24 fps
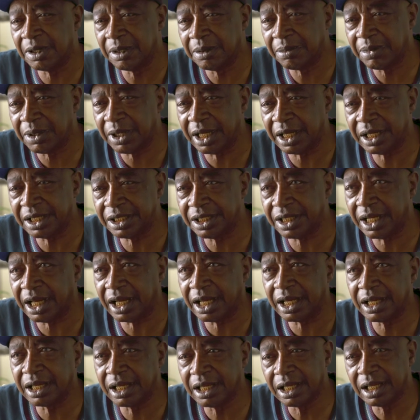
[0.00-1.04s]
in a place
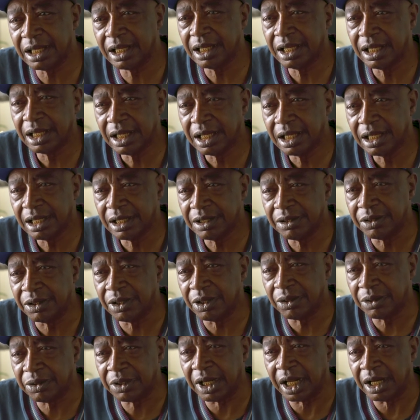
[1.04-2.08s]
like, you
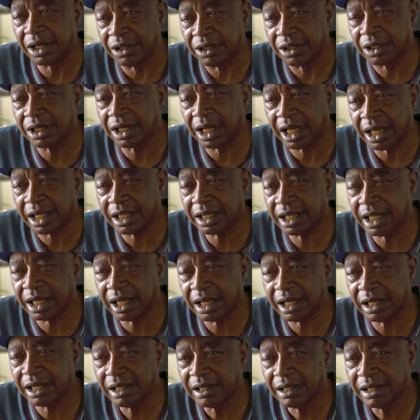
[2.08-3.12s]
know, that looked like
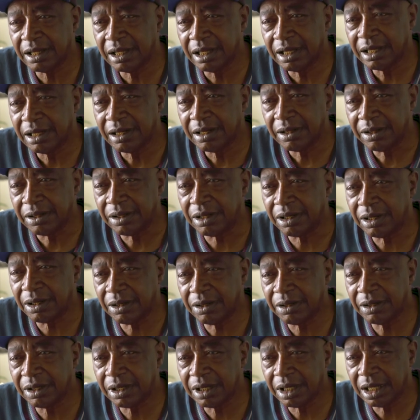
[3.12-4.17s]
that, you know?
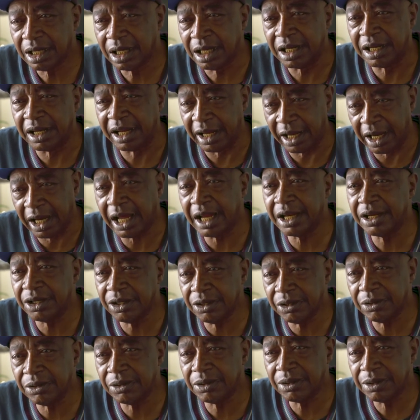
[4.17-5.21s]
And now I
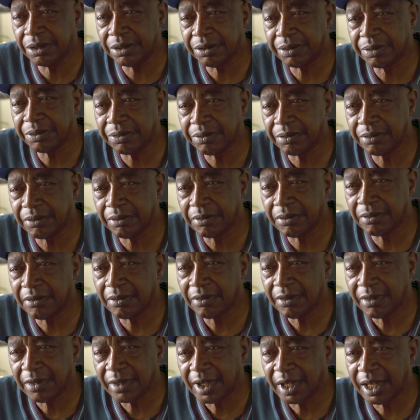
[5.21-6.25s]
do,
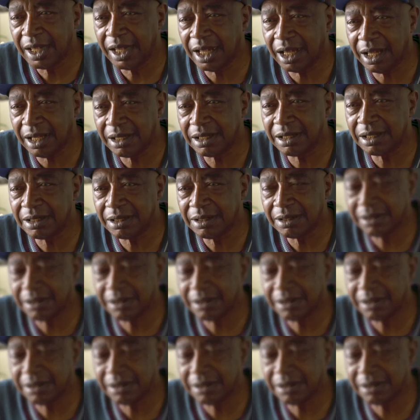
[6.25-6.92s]
yeah.